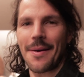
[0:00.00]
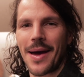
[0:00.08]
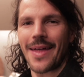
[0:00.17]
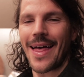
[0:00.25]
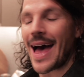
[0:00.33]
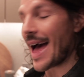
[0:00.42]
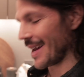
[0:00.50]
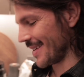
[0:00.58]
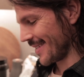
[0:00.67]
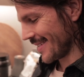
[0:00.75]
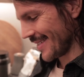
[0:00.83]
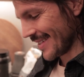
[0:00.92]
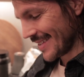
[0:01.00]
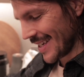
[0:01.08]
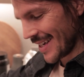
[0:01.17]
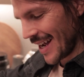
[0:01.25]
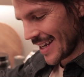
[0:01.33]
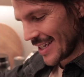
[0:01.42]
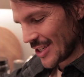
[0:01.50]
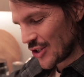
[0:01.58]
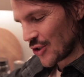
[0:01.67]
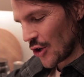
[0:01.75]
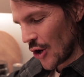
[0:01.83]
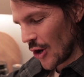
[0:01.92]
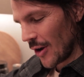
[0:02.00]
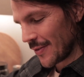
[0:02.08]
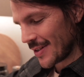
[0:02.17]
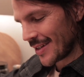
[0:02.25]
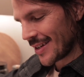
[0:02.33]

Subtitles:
about that? Dinner is served.